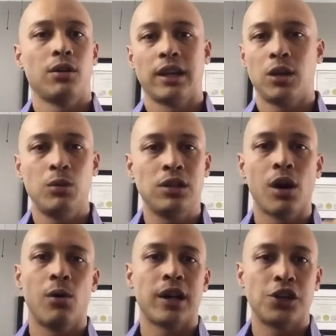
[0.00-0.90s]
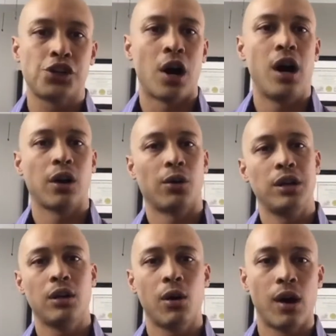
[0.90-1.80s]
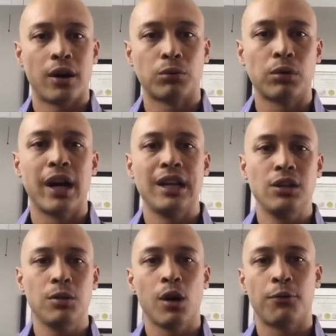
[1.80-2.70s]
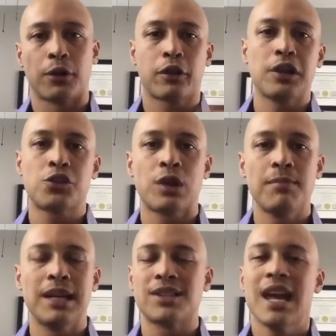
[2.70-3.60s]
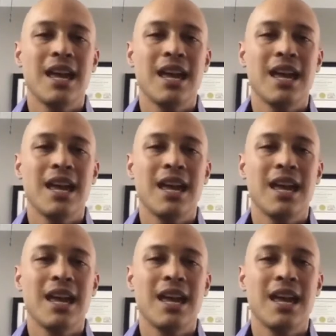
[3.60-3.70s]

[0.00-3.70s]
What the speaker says: like you would go on a jog or you go on a run and you go for 30 straight minutes,